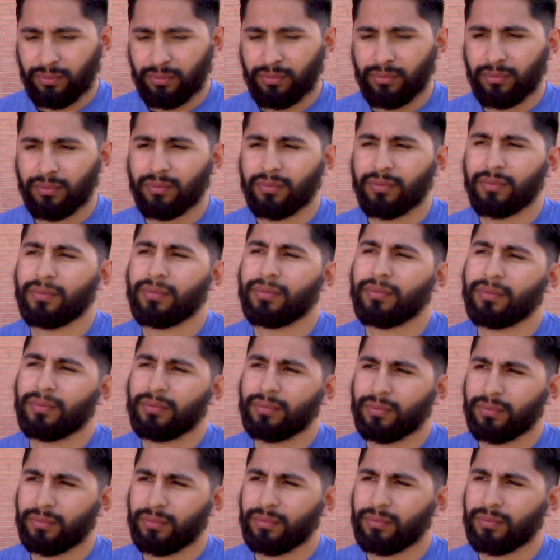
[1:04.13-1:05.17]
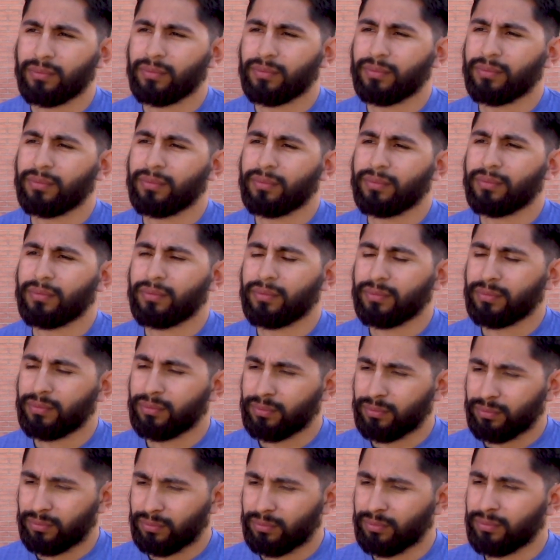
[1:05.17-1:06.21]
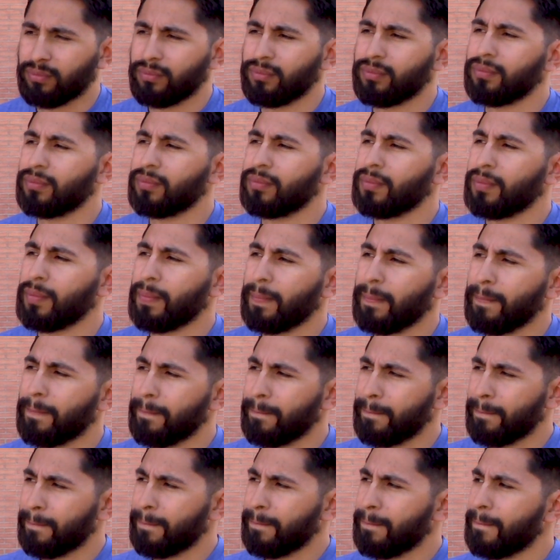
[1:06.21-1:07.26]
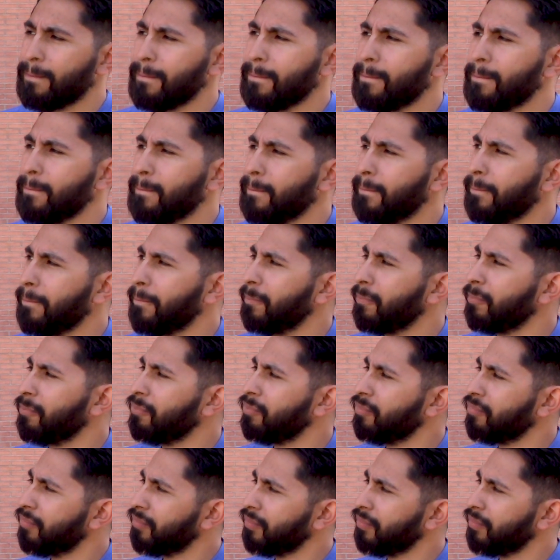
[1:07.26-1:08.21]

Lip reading: The person shown says nothing.